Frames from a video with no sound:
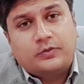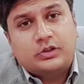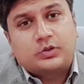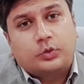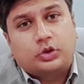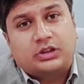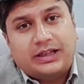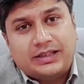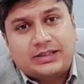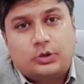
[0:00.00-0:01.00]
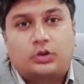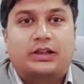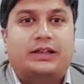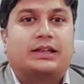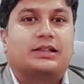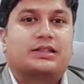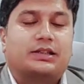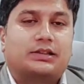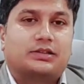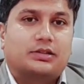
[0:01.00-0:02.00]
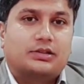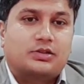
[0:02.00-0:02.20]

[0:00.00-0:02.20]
which would test your clinical skills.